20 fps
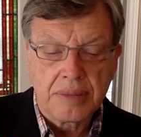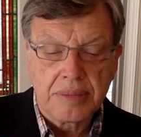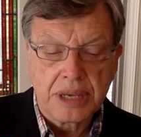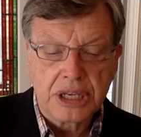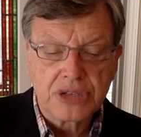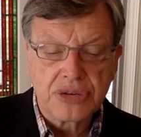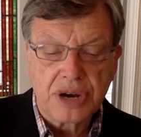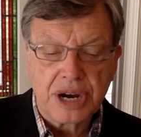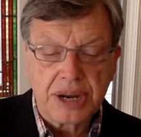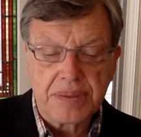
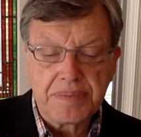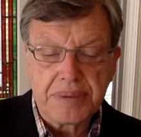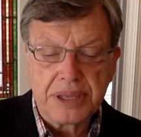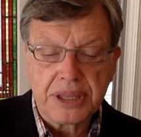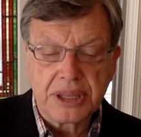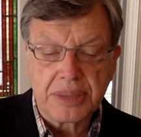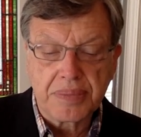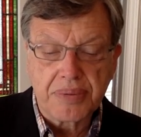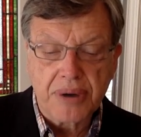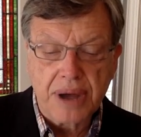may try to
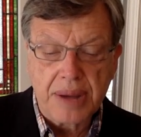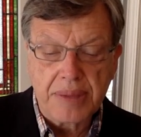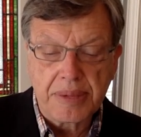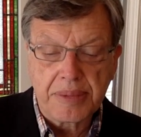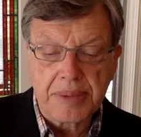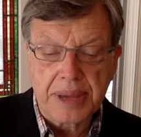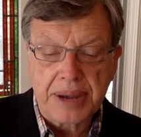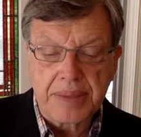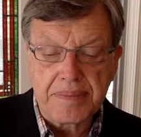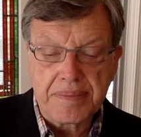pin the
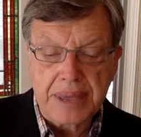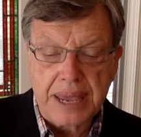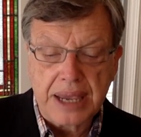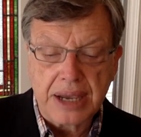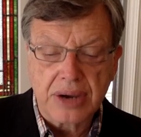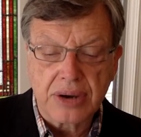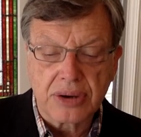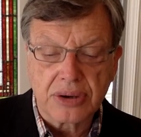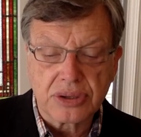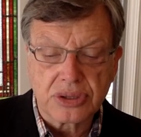problem on
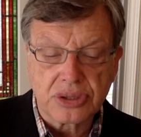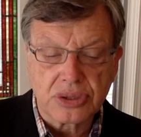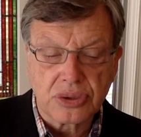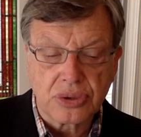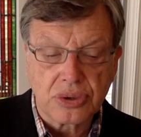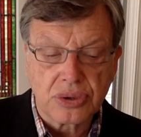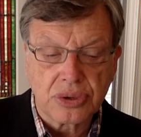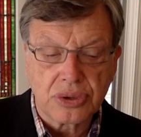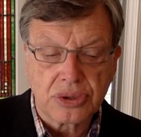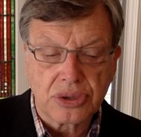bankers
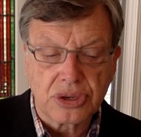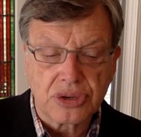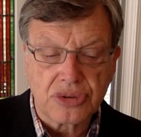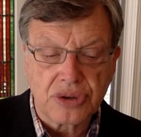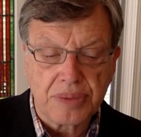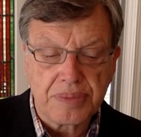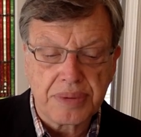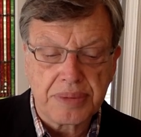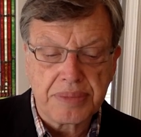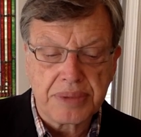or the
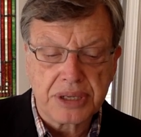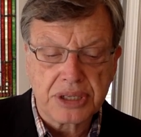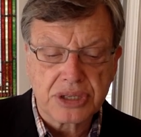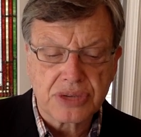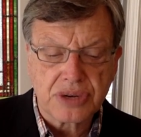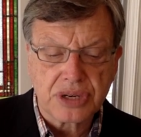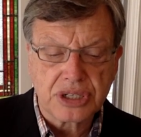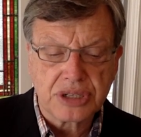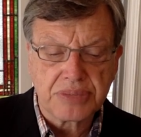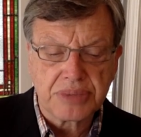Trump
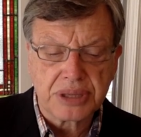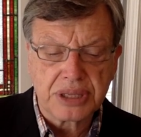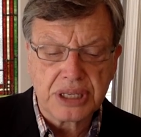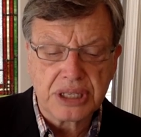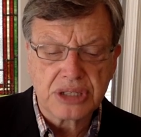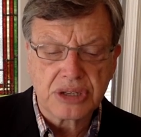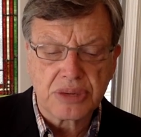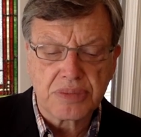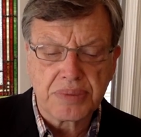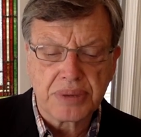administration, but
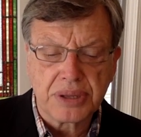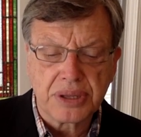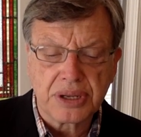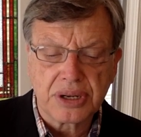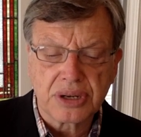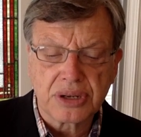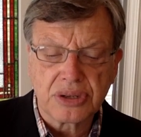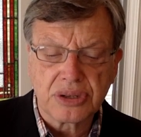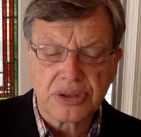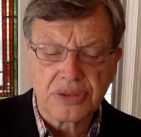these are
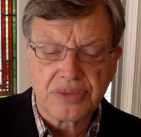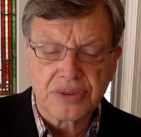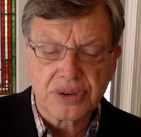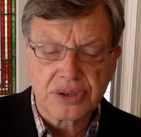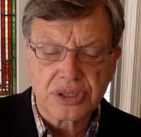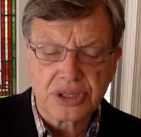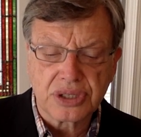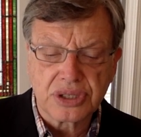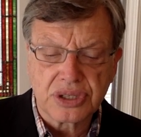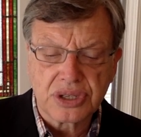political
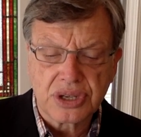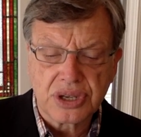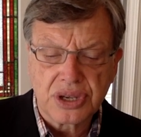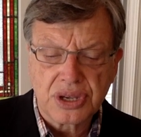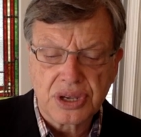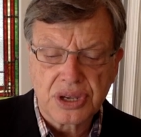diversions.